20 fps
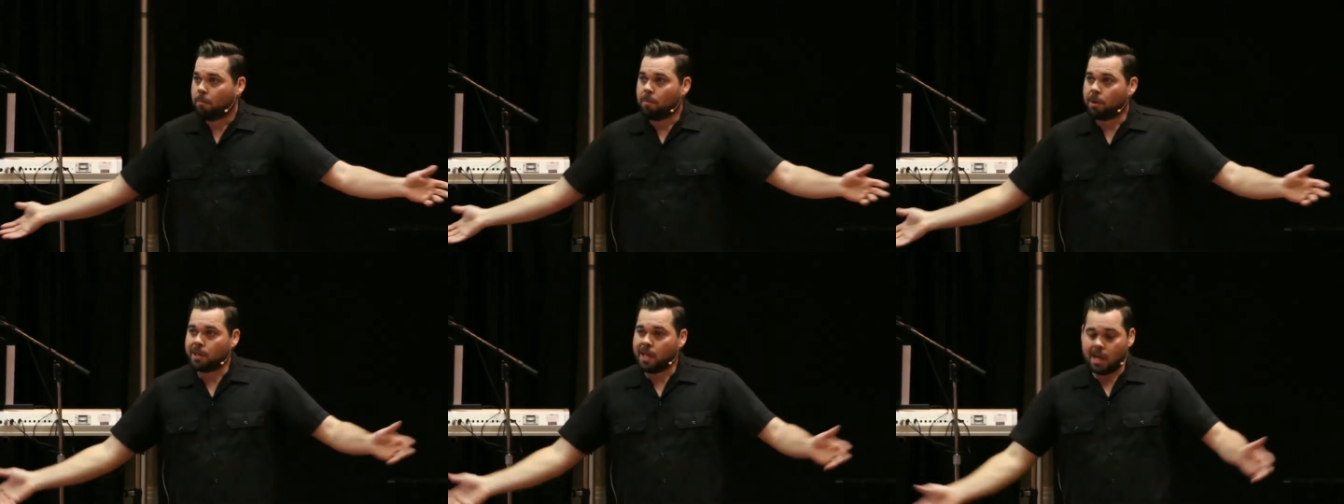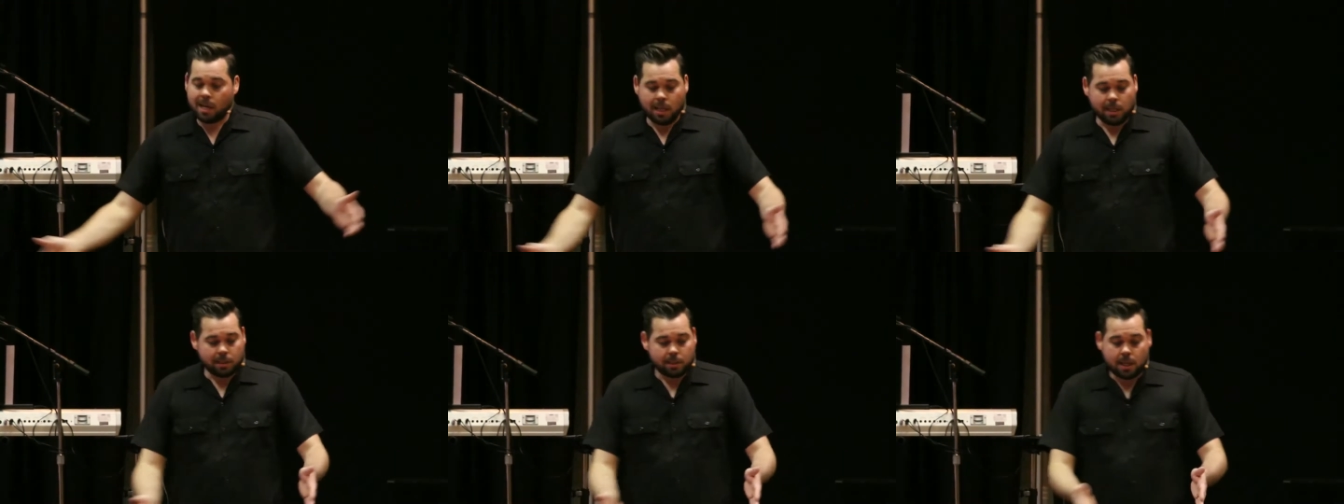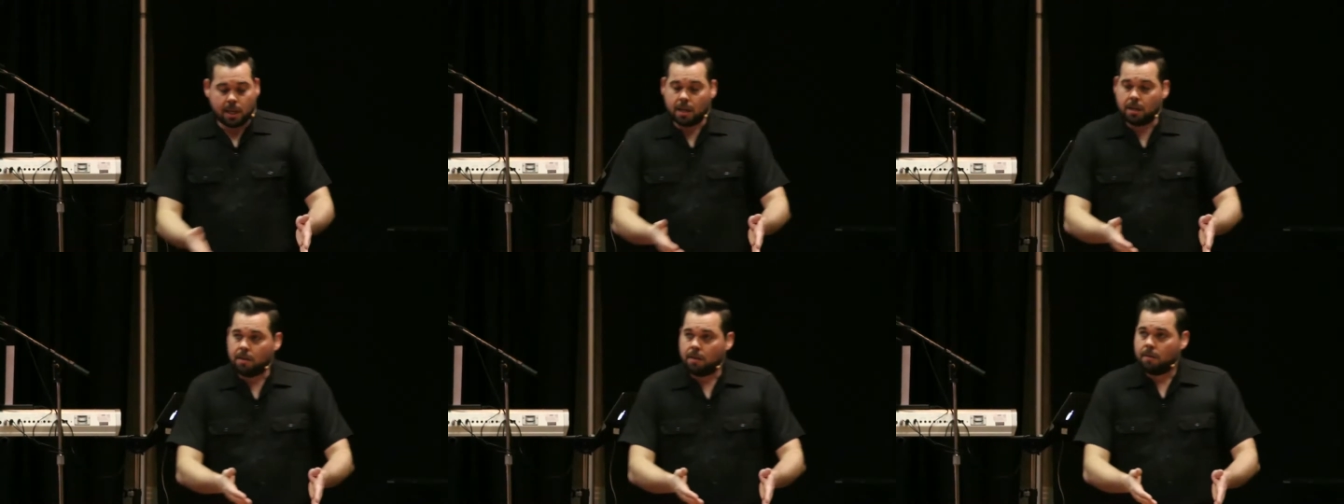But then he
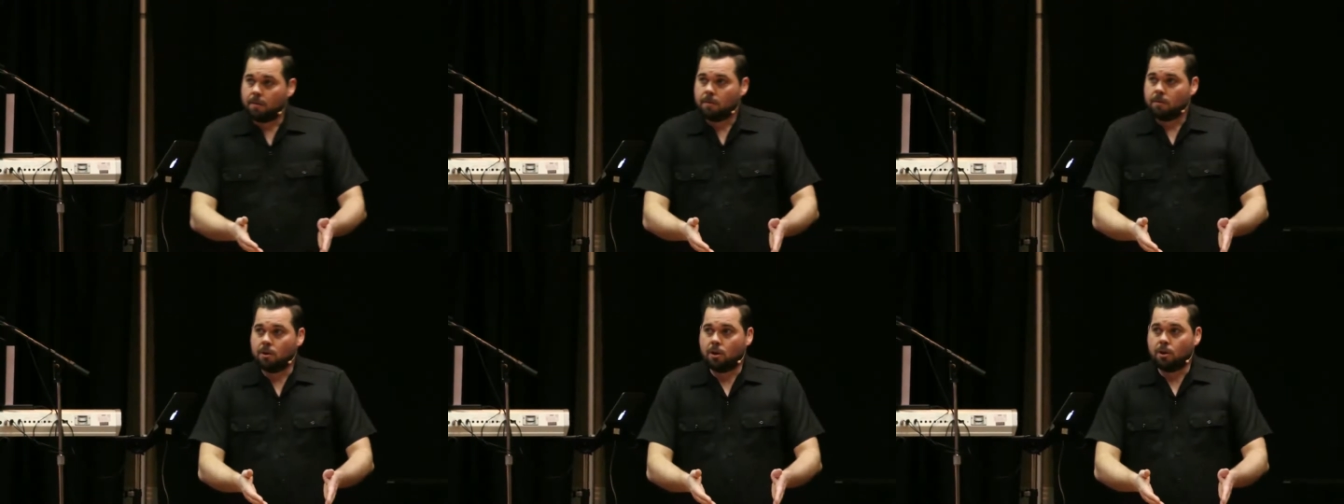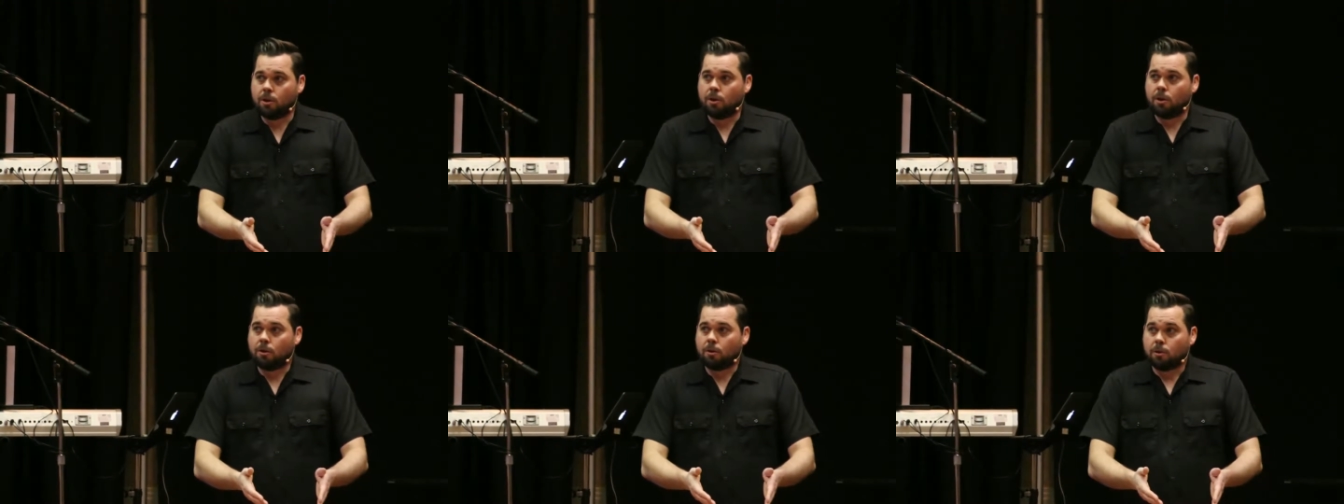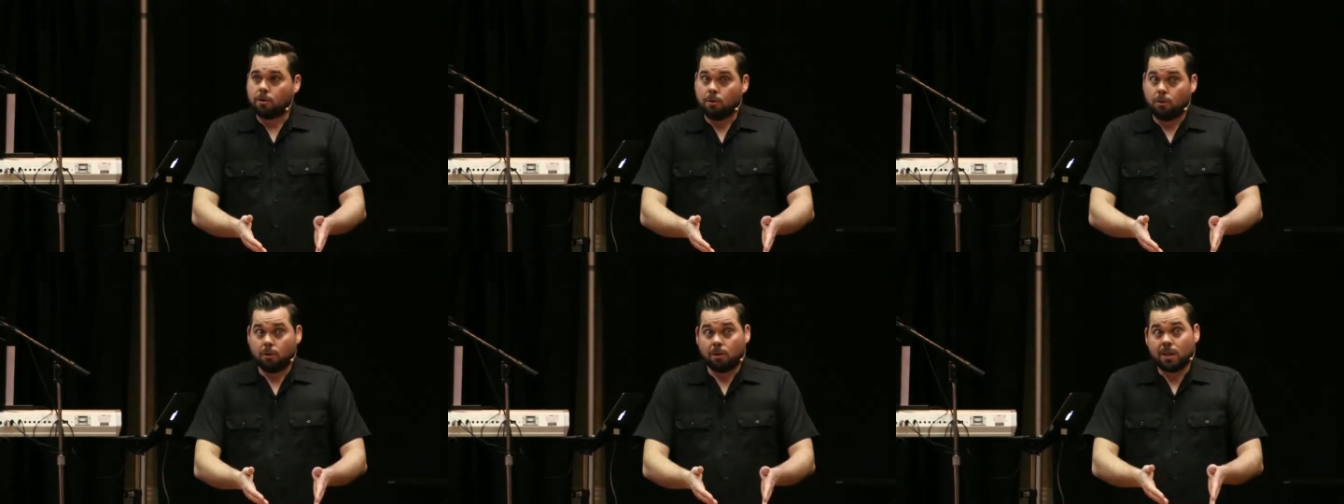said, No, no, no,
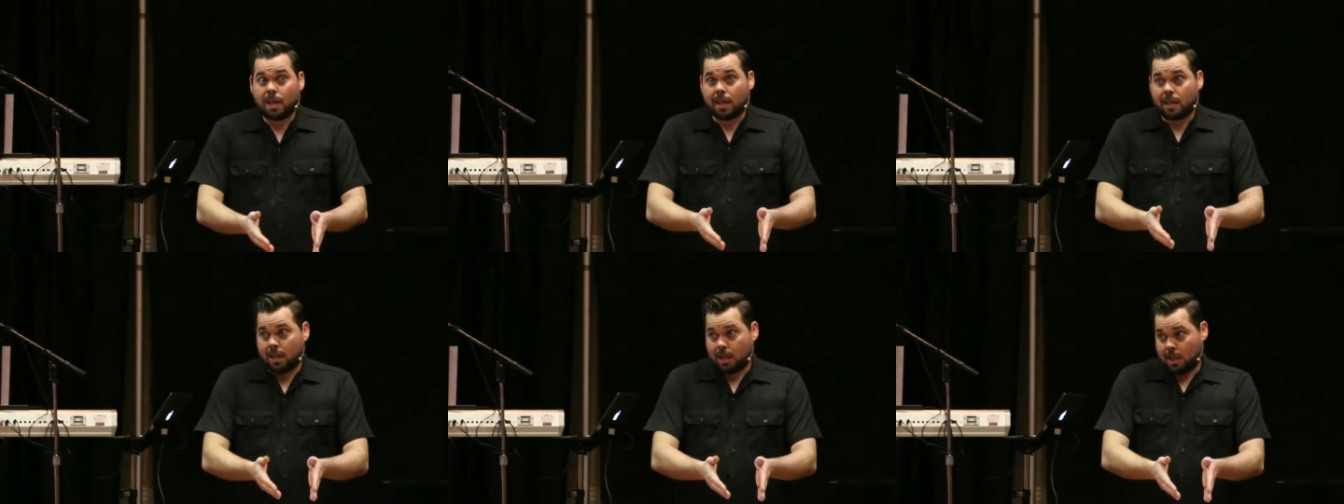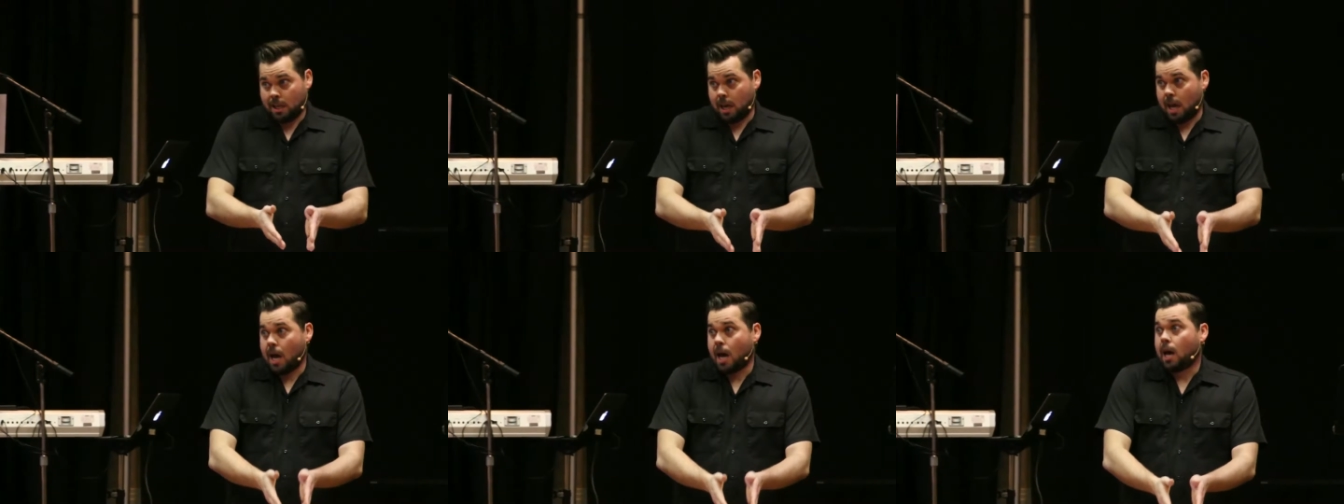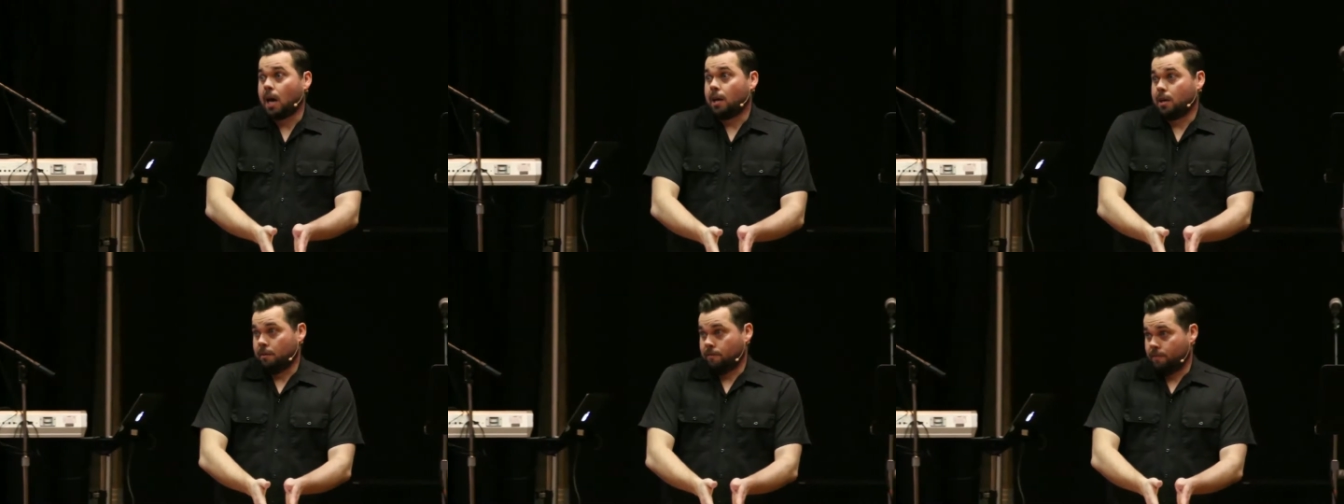you're like a
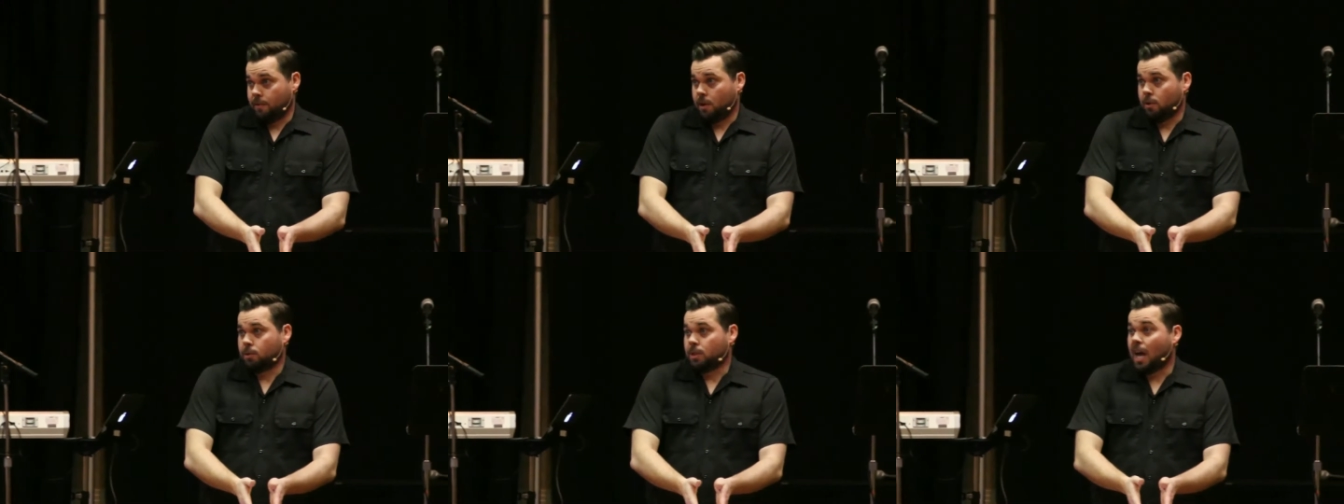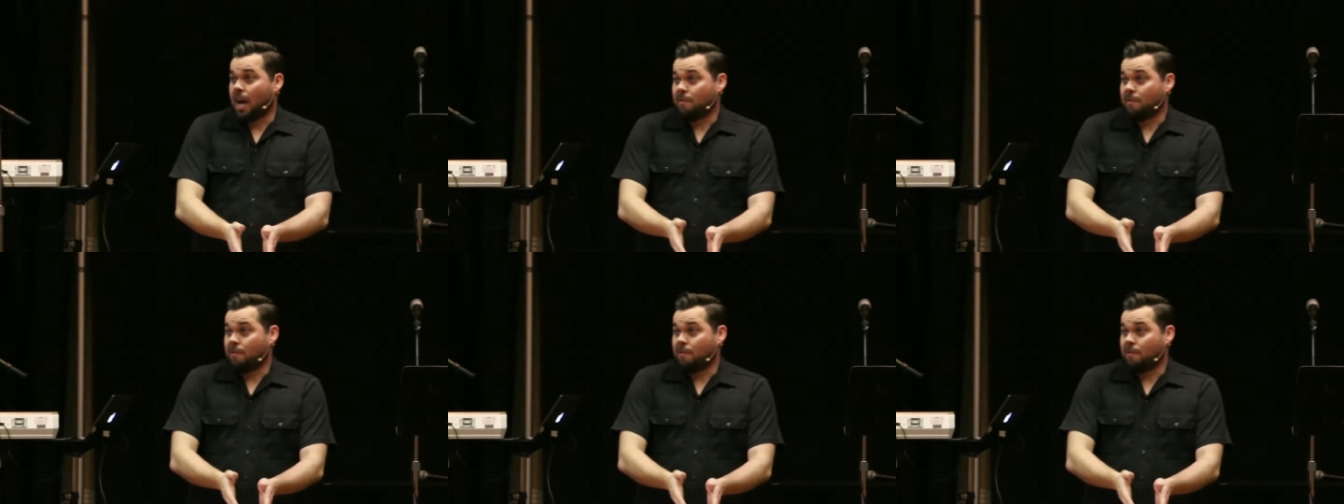God in Pharaoh's.